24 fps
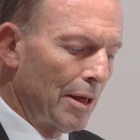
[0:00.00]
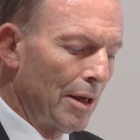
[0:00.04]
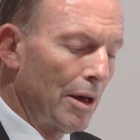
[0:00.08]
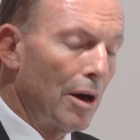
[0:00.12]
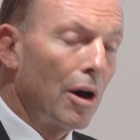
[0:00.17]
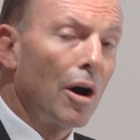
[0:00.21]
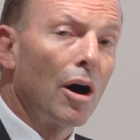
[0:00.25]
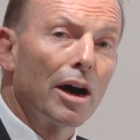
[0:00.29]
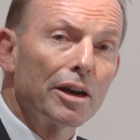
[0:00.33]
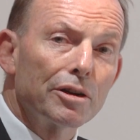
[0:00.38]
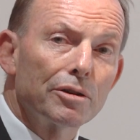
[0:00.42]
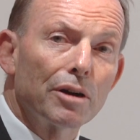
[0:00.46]

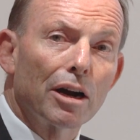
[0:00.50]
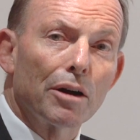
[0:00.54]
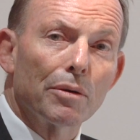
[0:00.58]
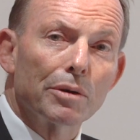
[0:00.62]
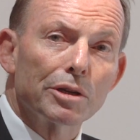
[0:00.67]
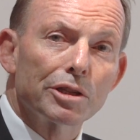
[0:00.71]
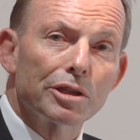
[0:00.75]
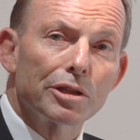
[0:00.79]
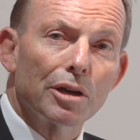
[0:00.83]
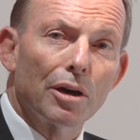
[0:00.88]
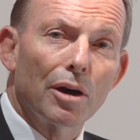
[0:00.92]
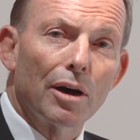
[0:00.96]
Hydro
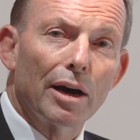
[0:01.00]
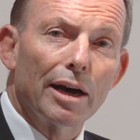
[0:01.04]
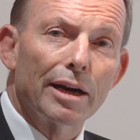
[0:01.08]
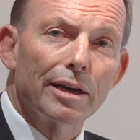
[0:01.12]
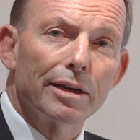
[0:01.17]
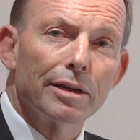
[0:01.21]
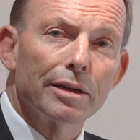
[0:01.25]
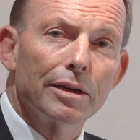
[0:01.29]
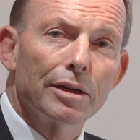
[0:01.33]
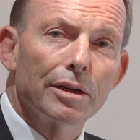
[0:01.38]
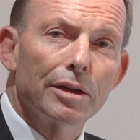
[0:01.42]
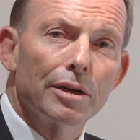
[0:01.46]
aside,
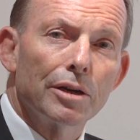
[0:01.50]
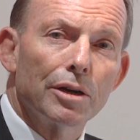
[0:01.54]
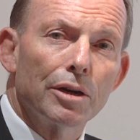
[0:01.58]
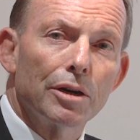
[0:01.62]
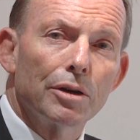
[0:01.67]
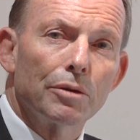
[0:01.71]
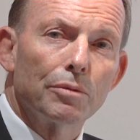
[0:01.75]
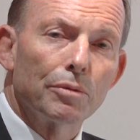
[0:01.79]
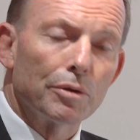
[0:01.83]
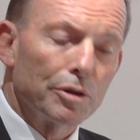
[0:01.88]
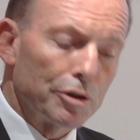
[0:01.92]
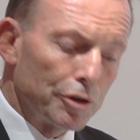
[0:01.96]

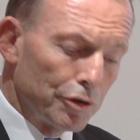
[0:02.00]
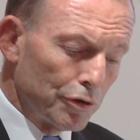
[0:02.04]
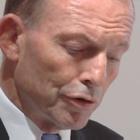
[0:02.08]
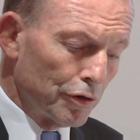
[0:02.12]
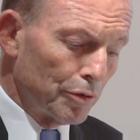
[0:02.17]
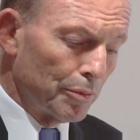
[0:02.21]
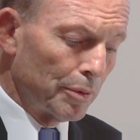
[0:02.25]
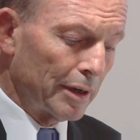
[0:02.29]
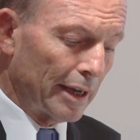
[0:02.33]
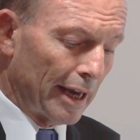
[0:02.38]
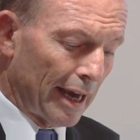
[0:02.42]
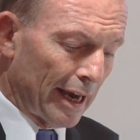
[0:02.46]

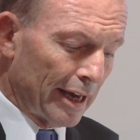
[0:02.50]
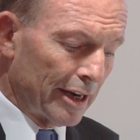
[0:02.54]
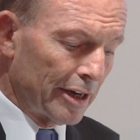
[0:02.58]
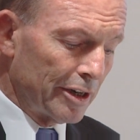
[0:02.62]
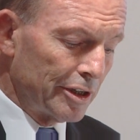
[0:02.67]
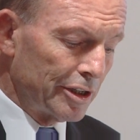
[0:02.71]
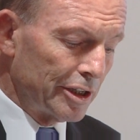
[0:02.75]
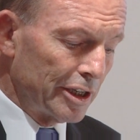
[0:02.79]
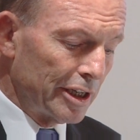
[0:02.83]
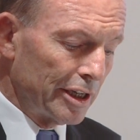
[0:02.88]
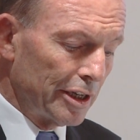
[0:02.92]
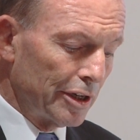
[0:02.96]
renewable
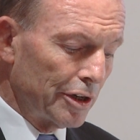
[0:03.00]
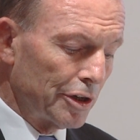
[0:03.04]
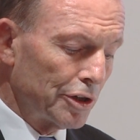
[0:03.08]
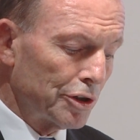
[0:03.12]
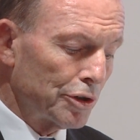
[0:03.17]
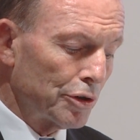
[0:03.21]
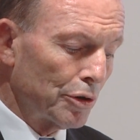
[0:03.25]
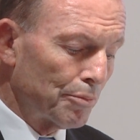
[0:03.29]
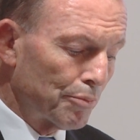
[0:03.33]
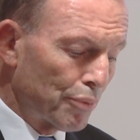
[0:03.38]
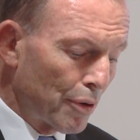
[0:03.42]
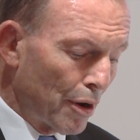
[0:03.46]
energy
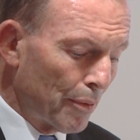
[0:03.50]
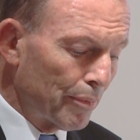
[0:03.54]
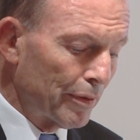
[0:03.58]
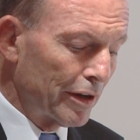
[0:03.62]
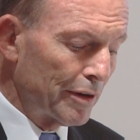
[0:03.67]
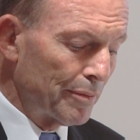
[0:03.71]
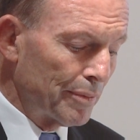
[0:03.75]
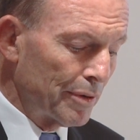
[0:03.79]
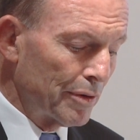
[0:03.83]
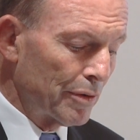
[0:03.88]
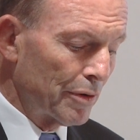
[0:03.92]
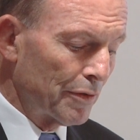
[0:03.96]
should
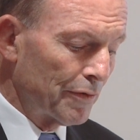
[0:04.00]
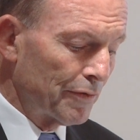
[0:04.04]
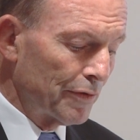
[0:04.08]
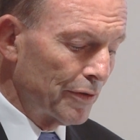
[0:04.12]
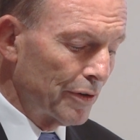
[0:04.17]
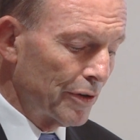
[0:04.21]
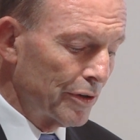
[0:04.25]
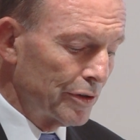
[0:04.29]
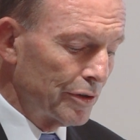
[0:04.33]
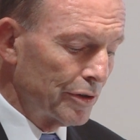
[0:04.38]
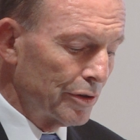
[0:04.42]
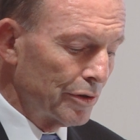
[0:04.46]
probably be
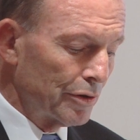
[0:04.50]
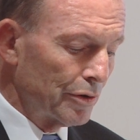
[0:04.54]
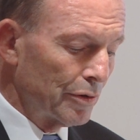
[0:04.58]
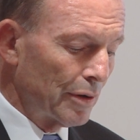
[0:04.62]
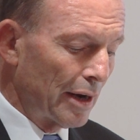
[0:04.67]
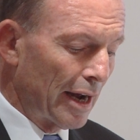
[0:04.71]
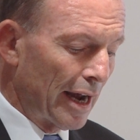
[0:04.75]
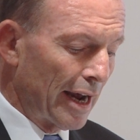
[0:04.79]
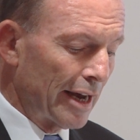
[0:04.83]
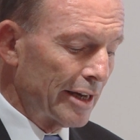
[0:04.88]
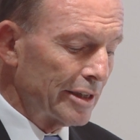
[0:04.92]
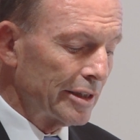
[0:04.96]
referred to
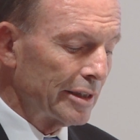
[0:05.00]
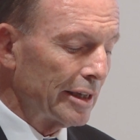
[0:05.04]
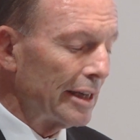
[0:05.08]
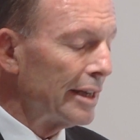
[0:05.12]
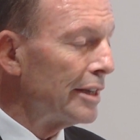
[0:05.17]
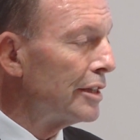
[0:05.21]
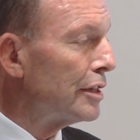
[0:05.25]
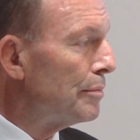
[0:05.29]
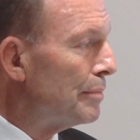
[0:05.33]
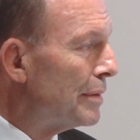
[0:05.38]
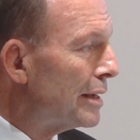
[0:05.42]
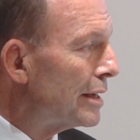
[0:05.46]
as
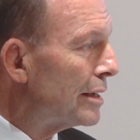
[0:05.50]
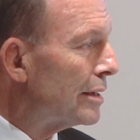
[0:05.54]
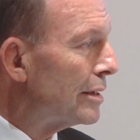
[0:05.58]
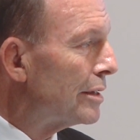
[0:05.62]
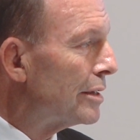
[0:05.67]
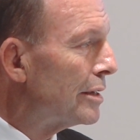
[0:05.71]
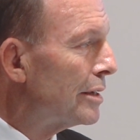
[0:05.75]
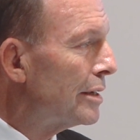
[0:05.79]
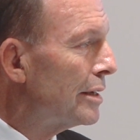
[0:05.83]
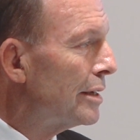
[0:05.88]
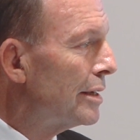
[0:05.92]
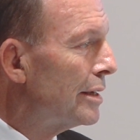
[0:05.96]

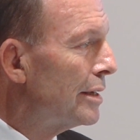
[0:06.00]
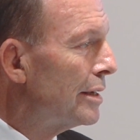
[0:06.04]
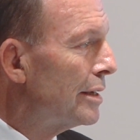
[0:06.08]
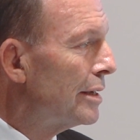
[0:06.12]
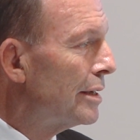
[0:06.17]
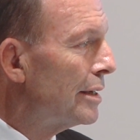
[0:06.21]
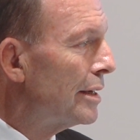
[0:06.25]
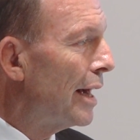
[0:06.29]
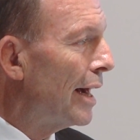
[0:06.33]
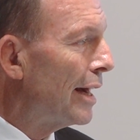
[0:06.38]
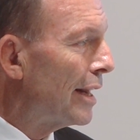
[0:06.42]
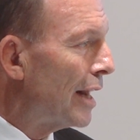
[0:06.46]
intermittent
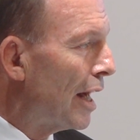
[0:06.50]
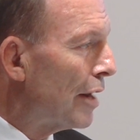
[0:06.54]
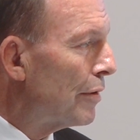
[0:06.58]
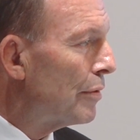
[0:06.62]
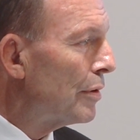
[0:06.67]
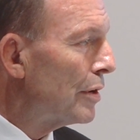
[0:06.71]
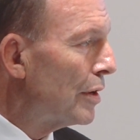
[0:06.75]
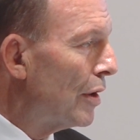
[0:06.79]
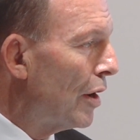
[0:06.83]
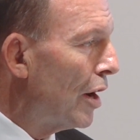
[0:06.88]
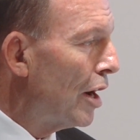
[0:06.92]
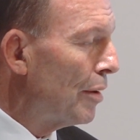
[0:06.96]
and
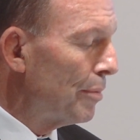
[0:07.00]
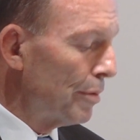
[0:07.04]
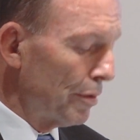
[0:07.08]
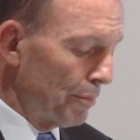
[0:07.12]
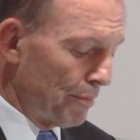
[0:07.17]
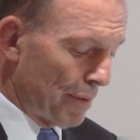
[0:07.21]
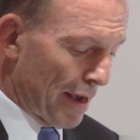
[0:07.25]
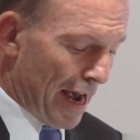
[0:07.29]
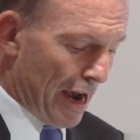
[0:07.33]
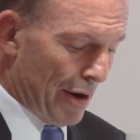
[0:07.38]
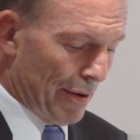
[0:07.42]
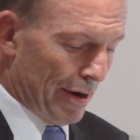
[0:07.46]
unreliable
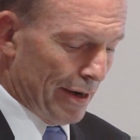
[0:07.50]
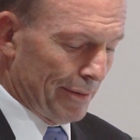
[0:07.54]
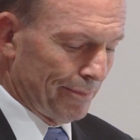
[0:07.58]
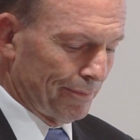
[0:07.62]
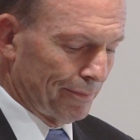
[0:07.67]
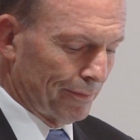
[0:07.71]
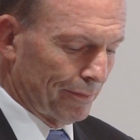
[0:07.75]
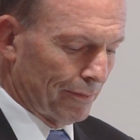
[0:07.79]
power.